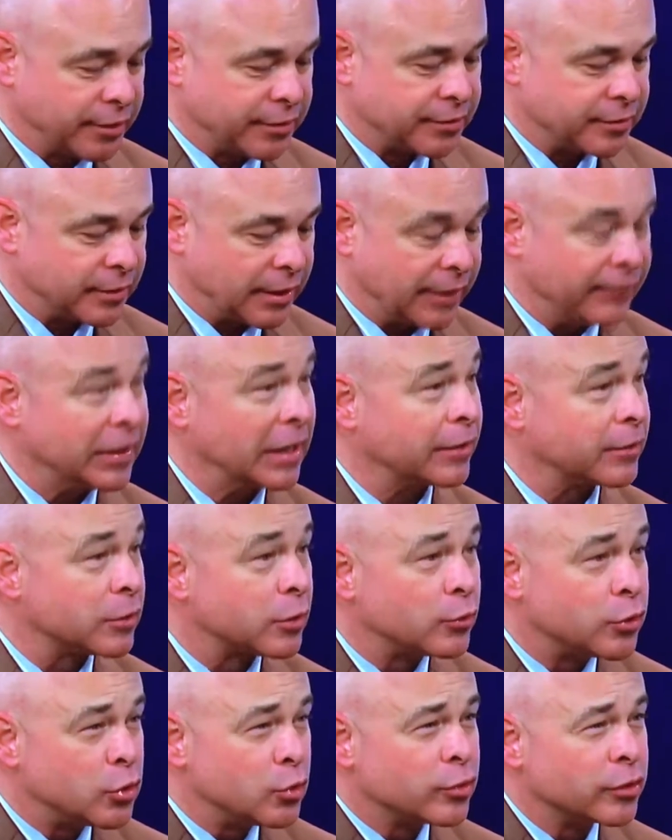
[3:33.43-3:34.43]
One is, I've got
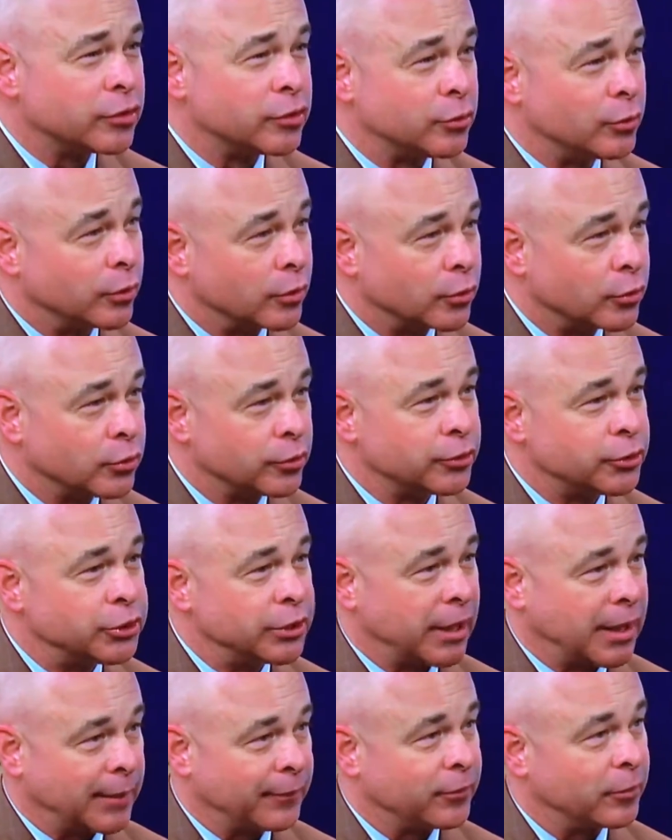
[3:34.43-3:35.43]
to know you can do a
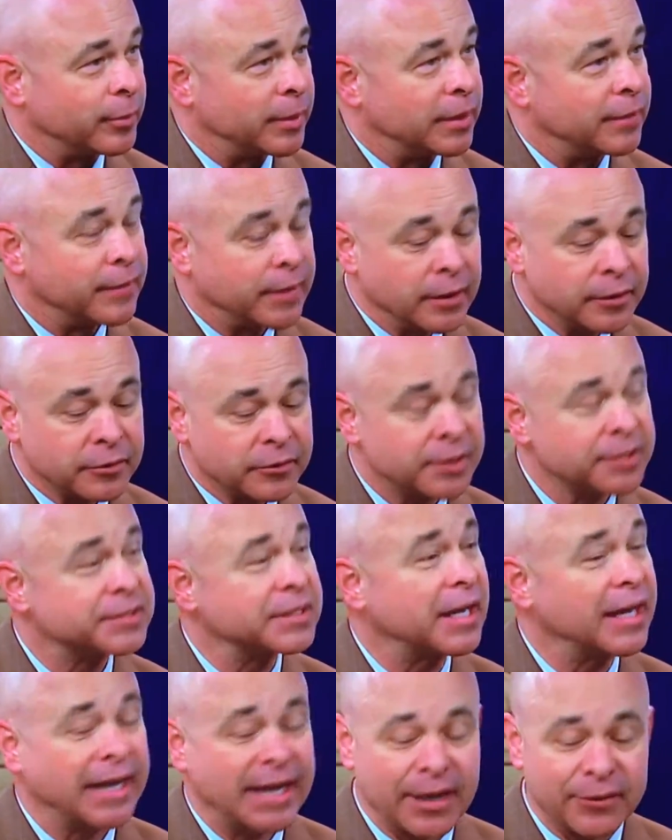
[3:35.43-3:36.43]
good job for me. The other
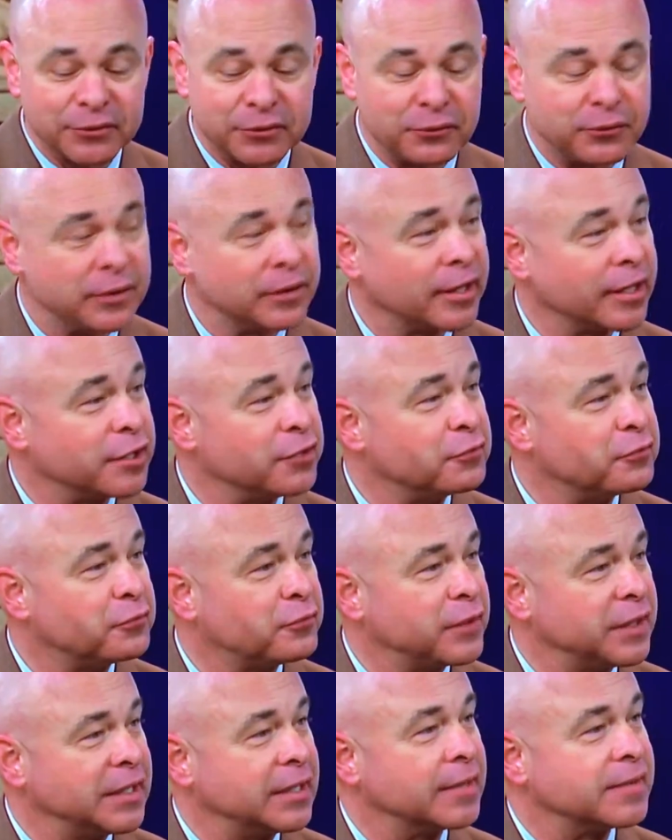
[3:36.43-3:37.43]
is, I have to feel like you
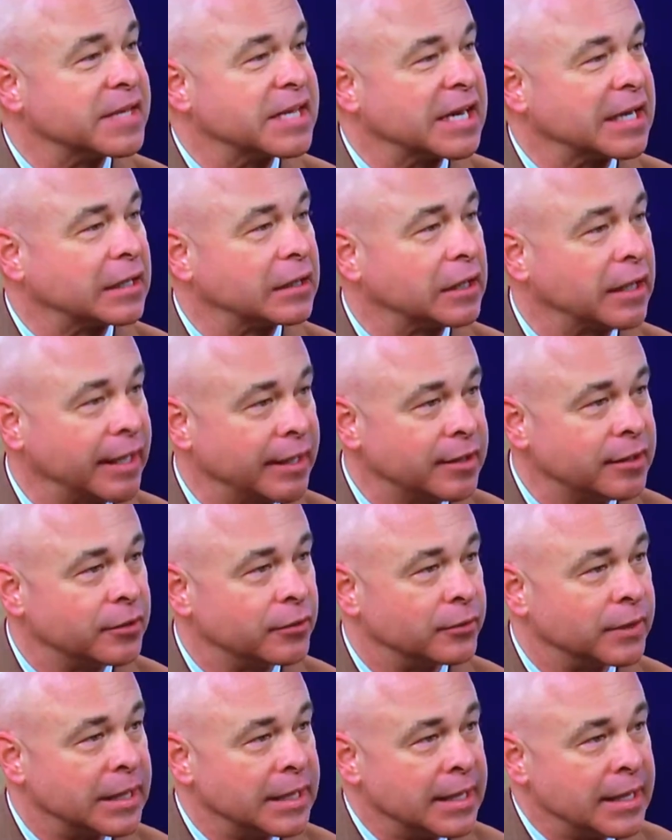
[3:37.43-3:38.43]
fit in, that I
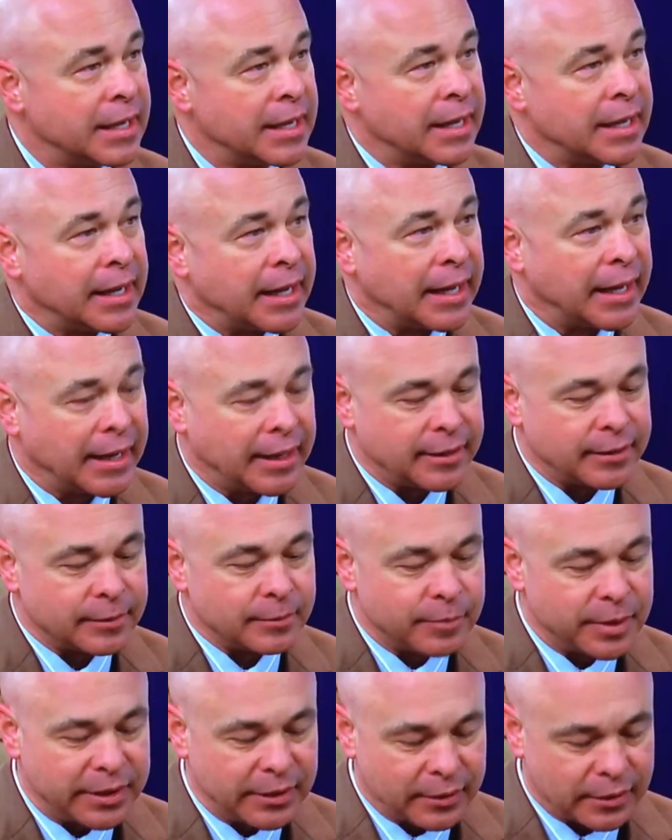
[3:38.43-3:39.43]
like you.
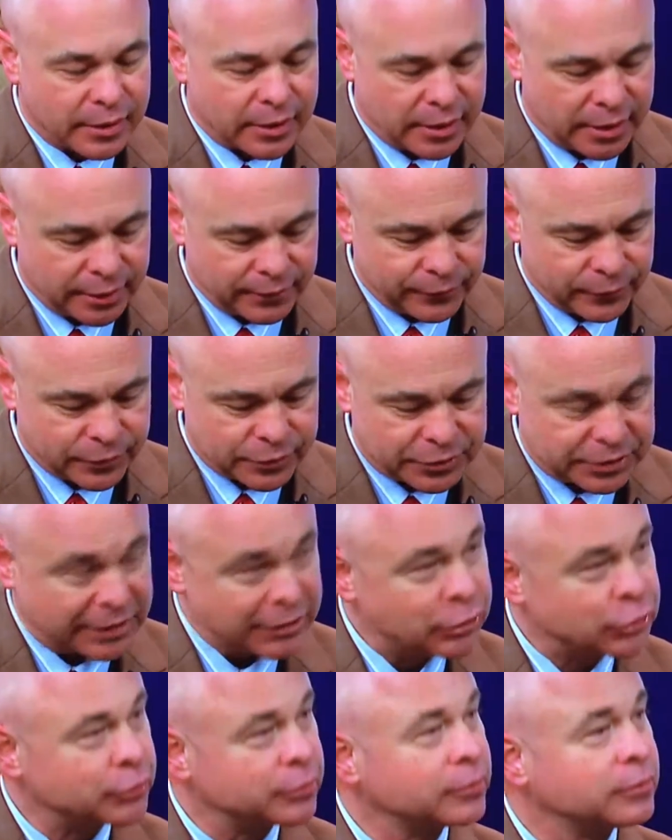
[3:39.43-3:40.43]
And being
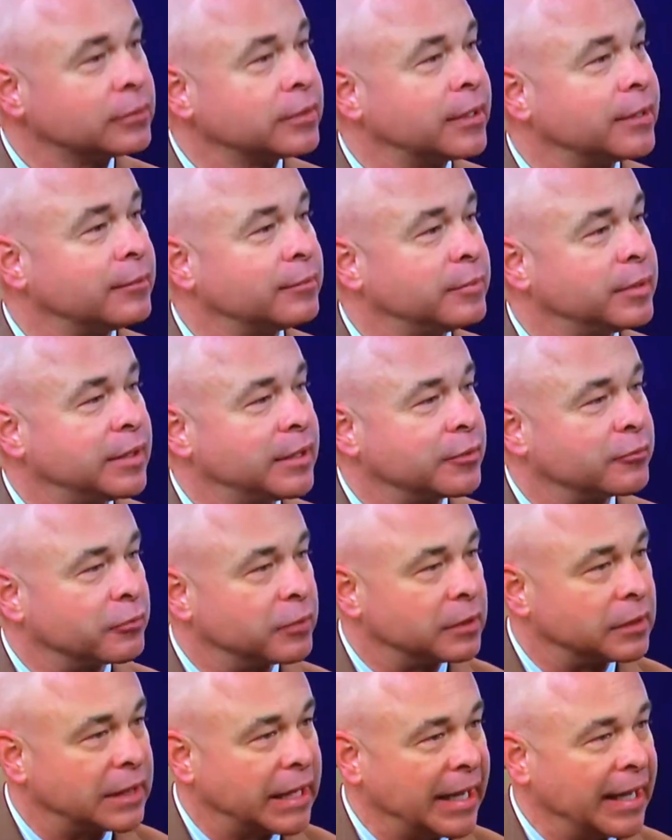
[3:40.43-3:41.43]
conversational and
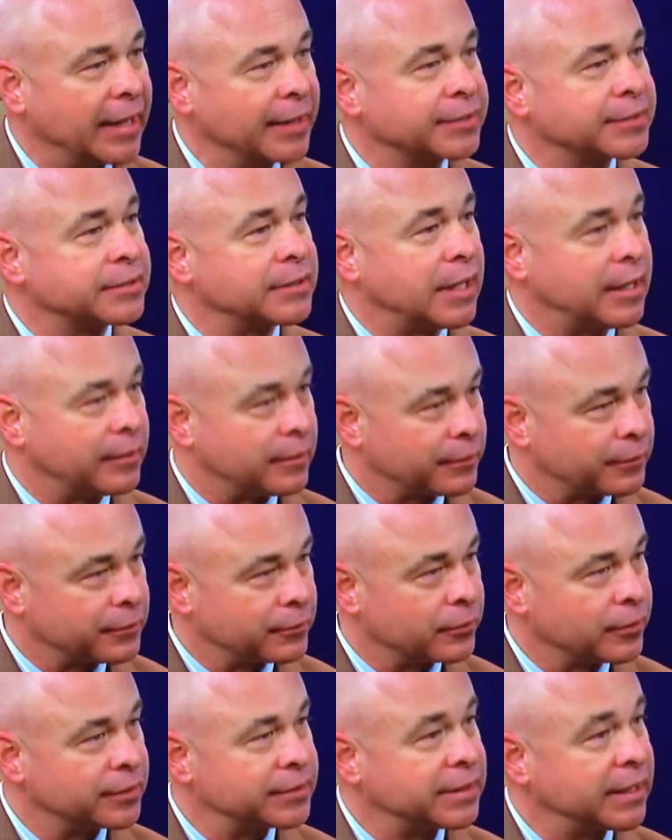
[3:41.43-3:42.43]
being relaxed and
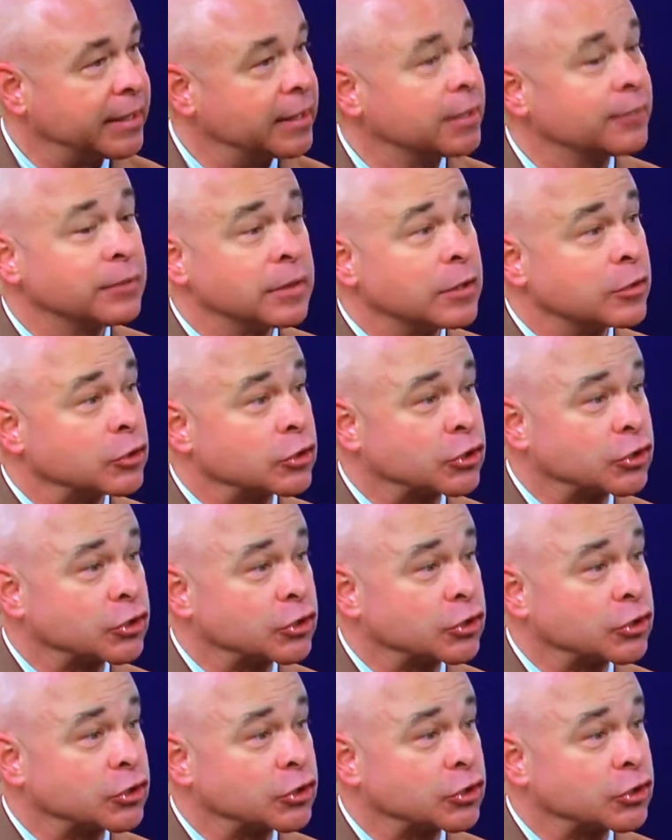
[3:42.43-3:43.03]
authoritative,